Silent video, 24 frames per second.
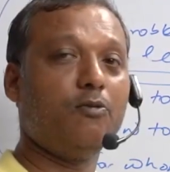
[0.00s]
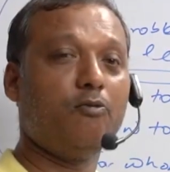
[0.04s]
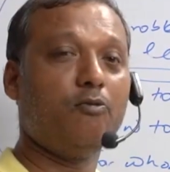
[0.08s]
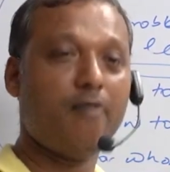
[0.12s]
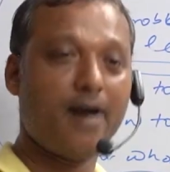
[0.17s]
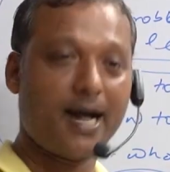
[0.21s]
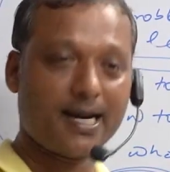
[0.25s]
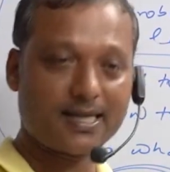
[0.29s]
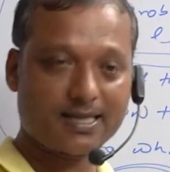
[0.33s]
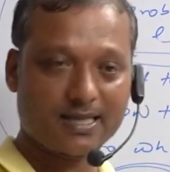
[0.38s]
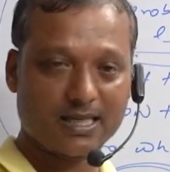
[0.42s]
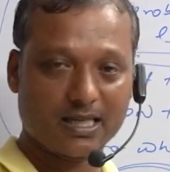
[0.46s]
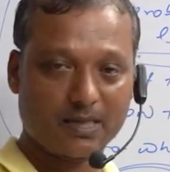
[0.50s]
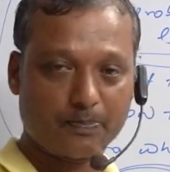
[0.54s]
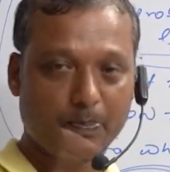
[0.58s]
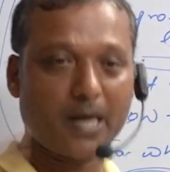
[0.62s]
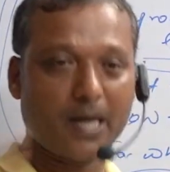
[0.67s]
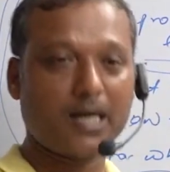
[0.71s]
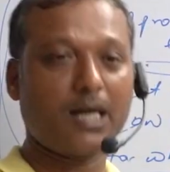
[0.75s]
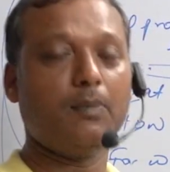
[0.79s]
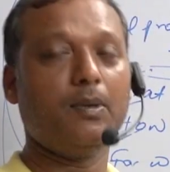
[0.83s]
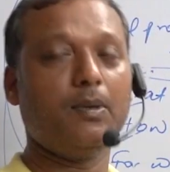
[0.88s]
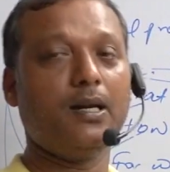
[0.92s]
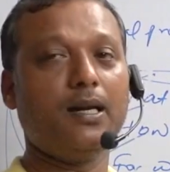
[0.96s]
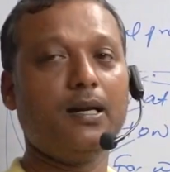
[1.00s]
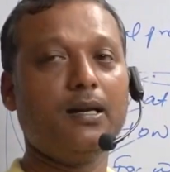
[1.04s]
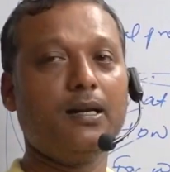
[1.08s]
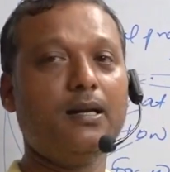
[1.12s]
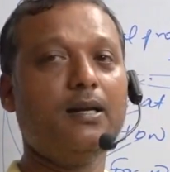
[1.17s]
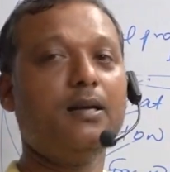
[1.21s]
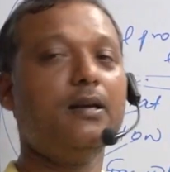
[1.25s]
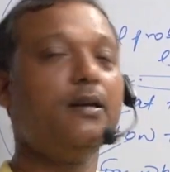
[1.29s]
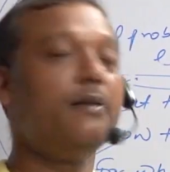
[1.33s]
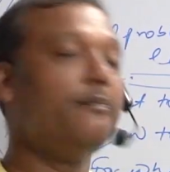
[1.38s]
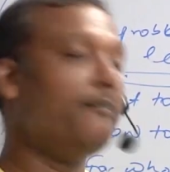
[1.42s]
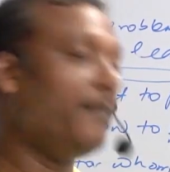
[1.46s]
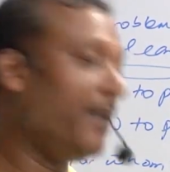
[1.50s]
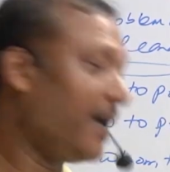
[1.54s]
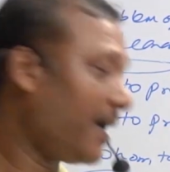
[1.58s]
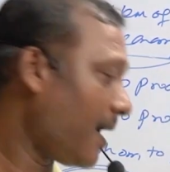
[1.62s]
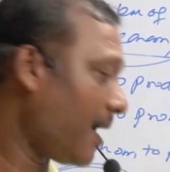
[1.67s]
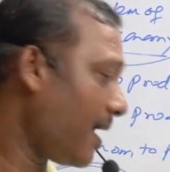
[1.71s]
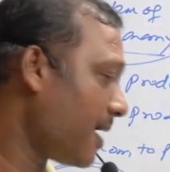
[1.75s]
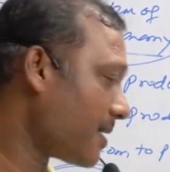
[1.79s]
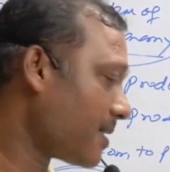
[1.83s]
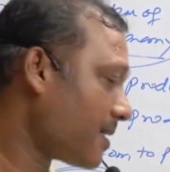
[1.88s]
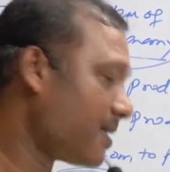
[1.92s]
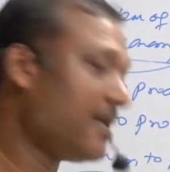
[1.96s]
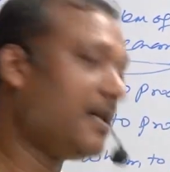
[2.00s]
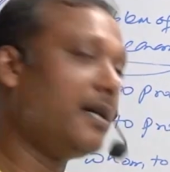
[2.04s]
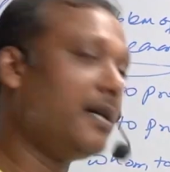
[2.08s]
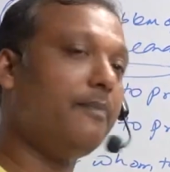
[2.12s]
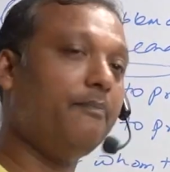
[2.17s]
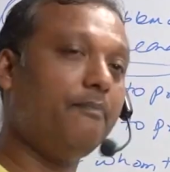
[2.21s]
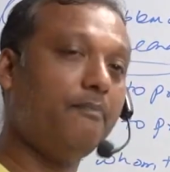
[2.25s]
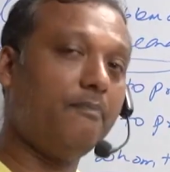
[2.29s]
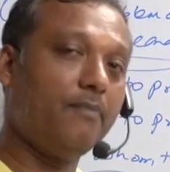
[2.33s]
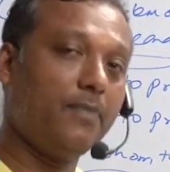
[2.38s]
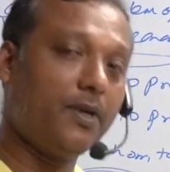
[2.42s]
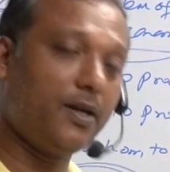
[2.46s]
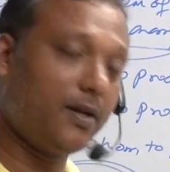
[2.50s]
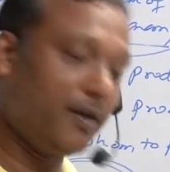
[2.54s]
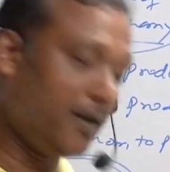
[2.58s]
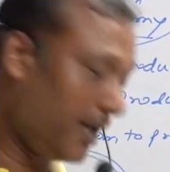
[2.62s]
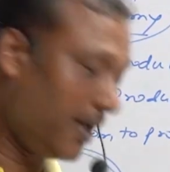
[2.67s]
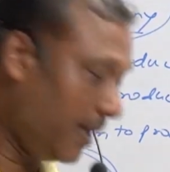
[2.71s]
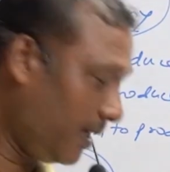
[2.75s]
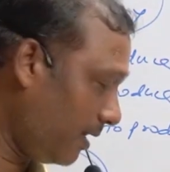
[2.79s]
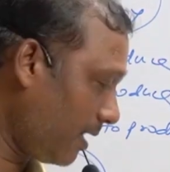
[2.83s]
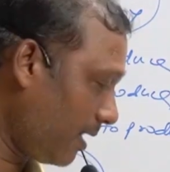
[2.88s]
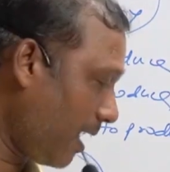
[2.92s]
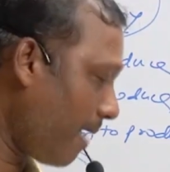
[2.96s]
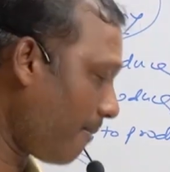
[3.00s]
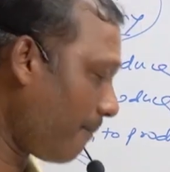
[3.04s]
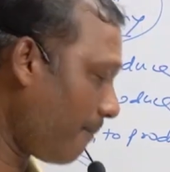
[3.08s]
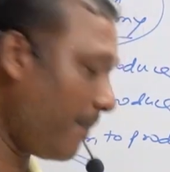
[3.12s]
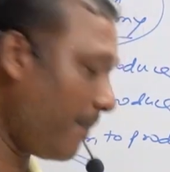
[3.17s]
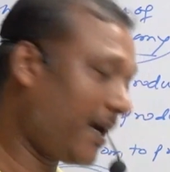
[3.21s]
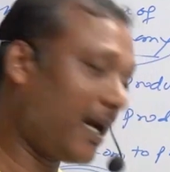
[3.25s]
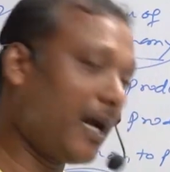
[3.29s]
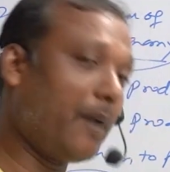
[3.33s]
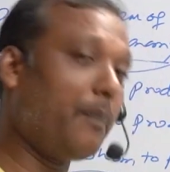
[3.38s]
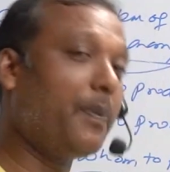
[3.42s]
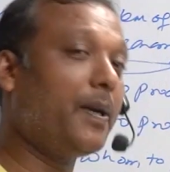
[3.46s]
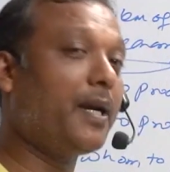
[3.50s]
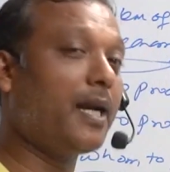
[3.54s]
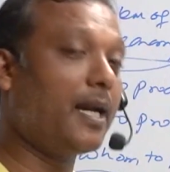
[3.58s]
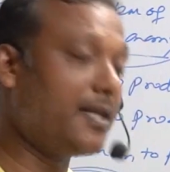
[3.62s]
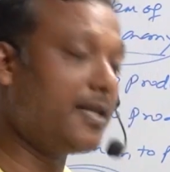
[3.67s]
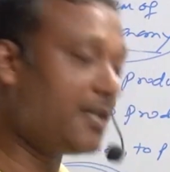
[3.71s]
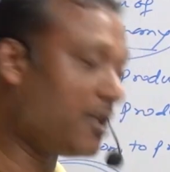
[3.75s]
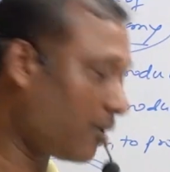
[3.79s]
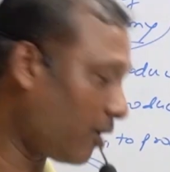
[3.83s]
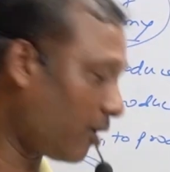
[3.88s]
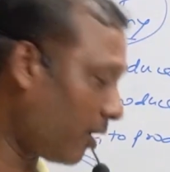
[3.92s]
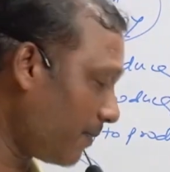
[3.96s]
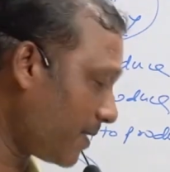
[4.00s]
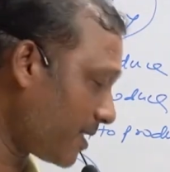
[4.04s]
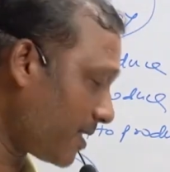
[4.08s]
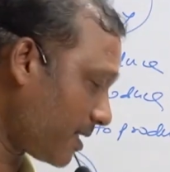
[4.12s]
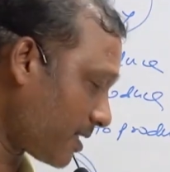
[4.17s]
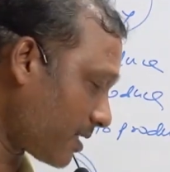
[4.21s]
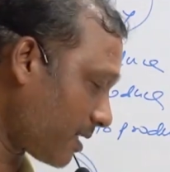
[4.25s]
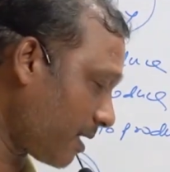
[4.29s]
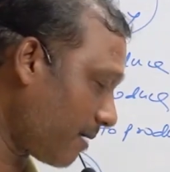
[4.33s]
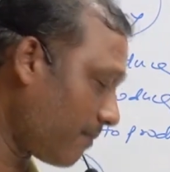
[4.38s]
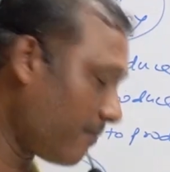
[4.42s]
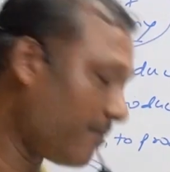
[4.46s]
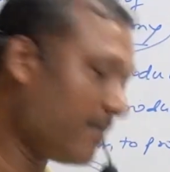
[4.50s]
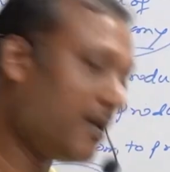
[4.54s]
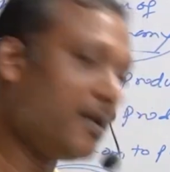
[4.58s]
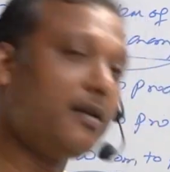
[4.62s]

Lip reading: works respectively, because in the capitalist economy system,